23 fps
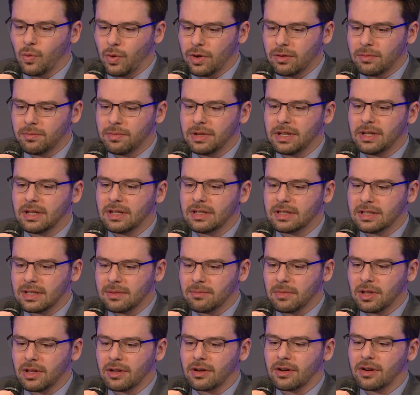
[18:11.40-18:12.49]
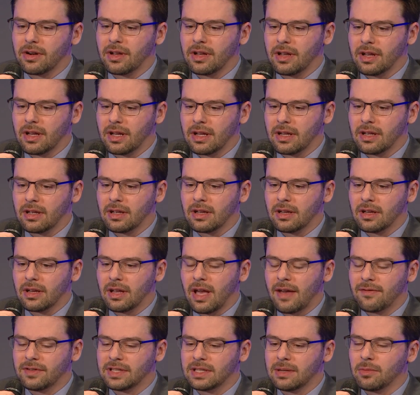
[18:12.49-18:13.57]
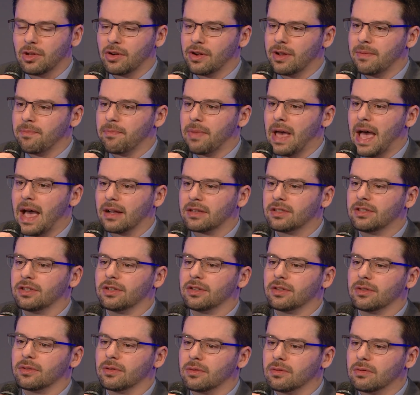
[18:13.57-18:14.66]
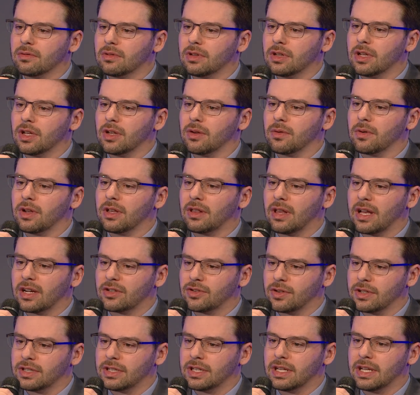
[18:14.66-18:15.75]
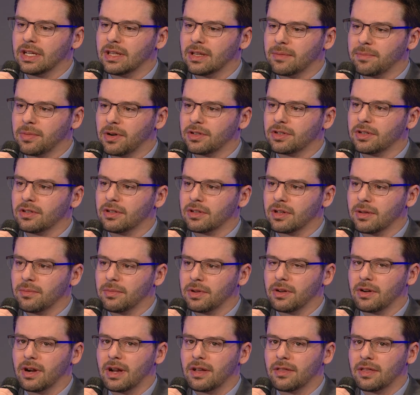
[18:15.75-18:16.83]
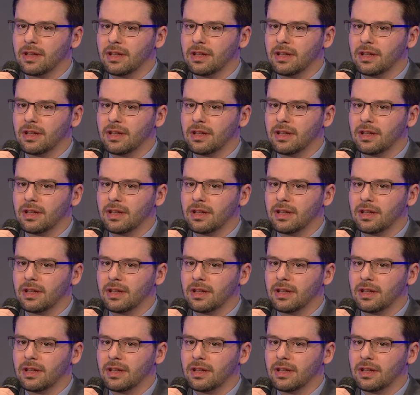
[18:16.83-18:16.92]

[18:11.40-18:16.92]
will be similar, have similar impact to electricity in the personal computer. I